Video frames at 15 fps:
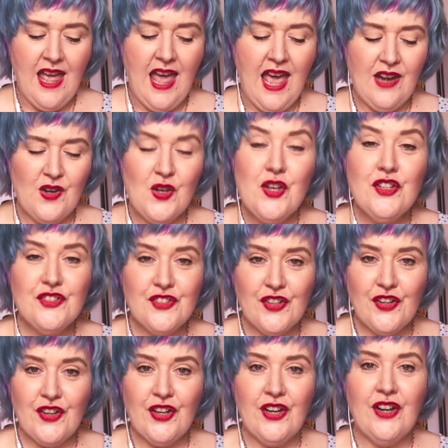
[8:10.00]
And
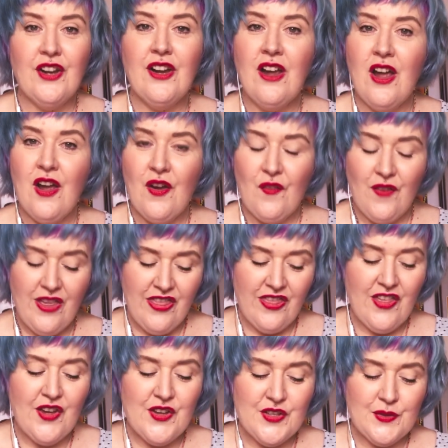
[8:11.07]
also with
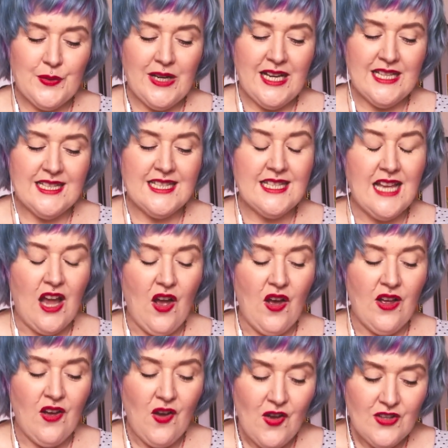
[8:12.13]
those ones,
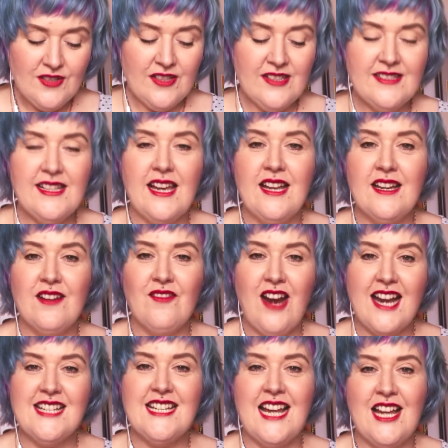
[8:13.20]
also
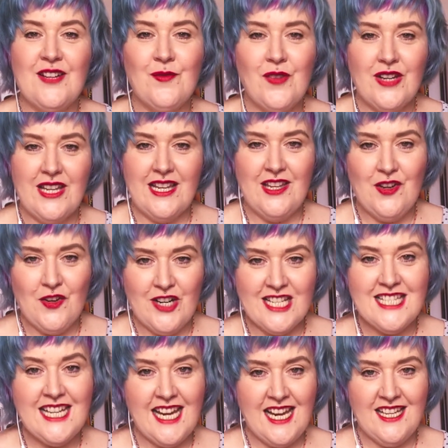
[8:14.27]
write down what your
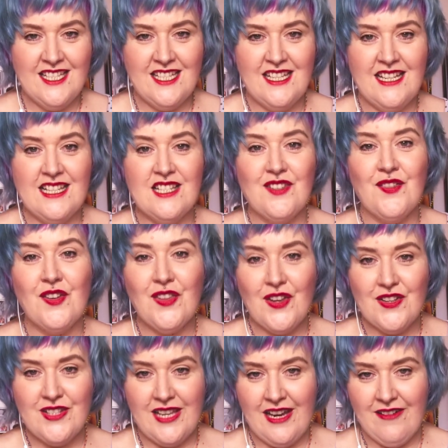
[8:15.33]
intention is for
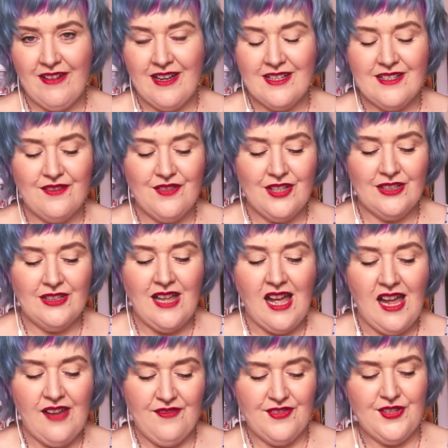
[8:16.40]
those areas of your
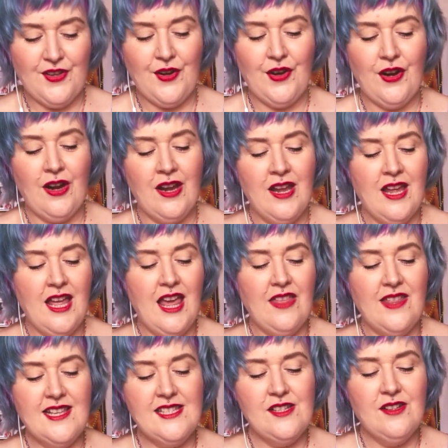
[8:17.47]
life. So
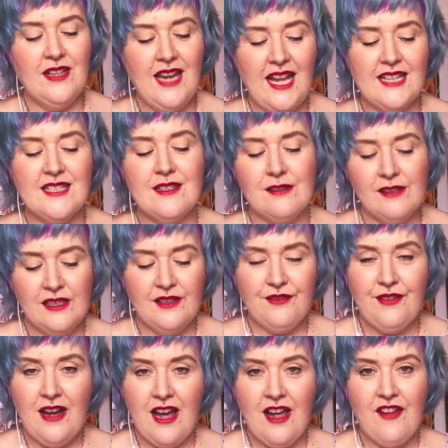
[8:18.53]
these are your next 3 to
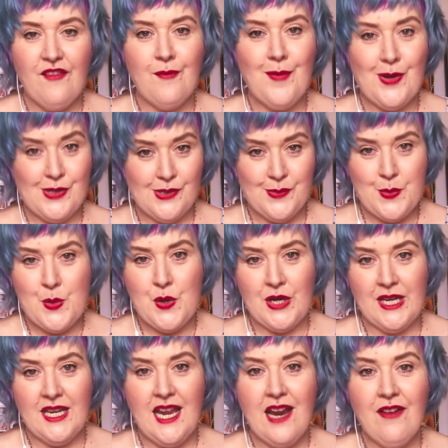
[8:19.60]
5 most
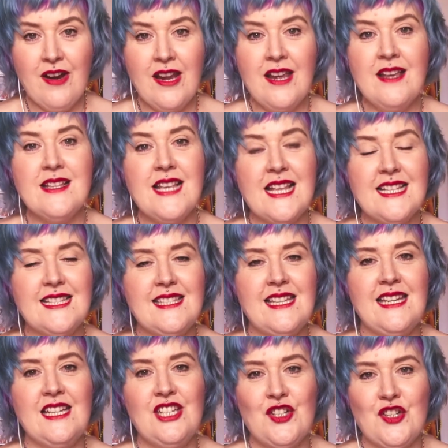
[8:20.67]
important areas, and
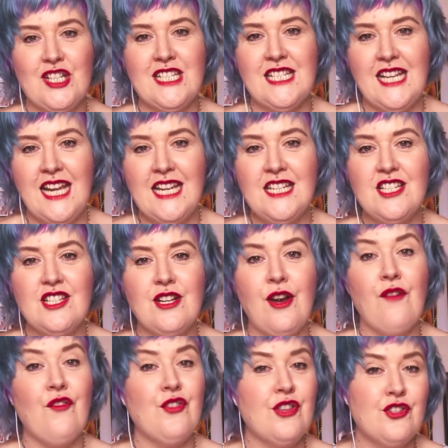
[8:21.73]
setting your
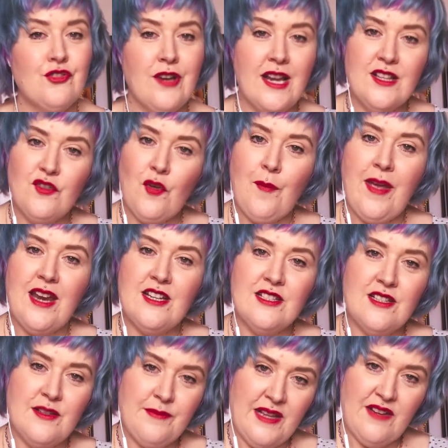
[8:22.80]
intention for the
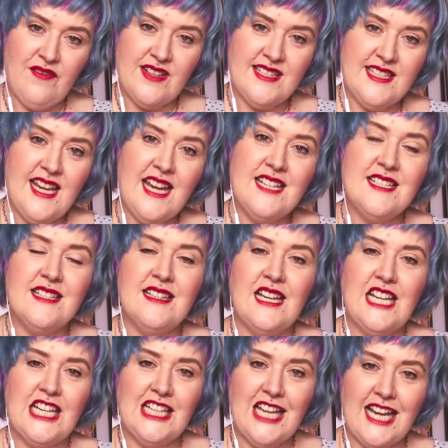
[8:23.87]
transformation and manifestation that
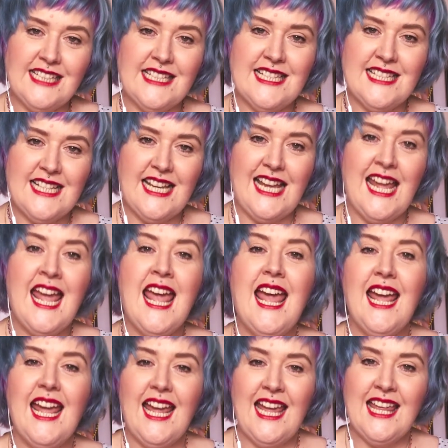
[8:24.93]
you'd like to see
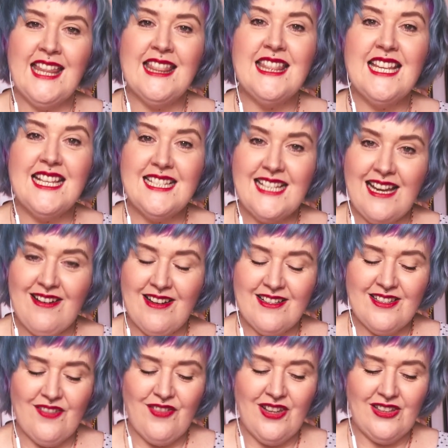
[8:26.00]
in these
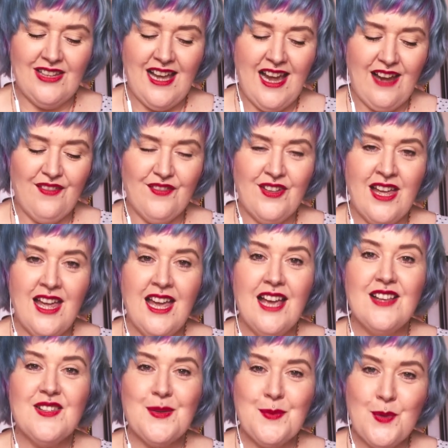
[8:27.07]
areas of your life.
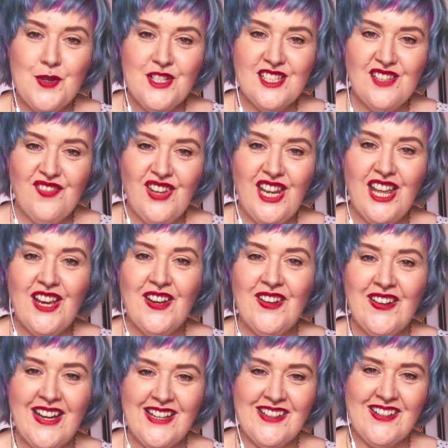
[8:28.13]
So pause the video
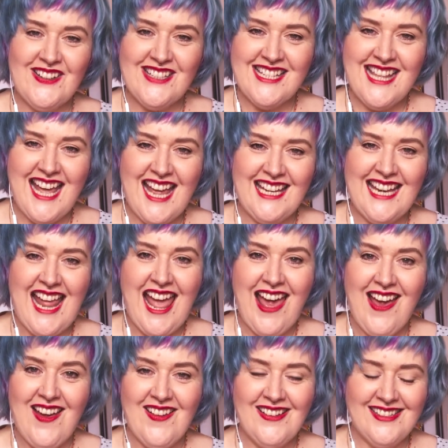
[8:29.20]
and go do that
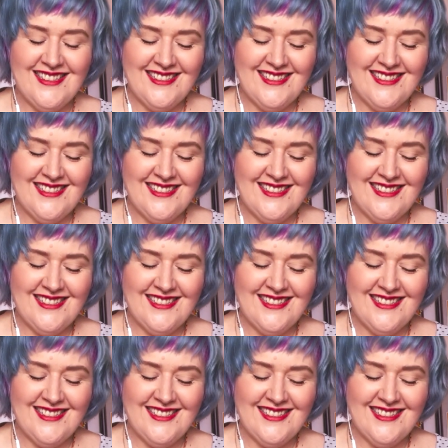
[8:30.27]
now.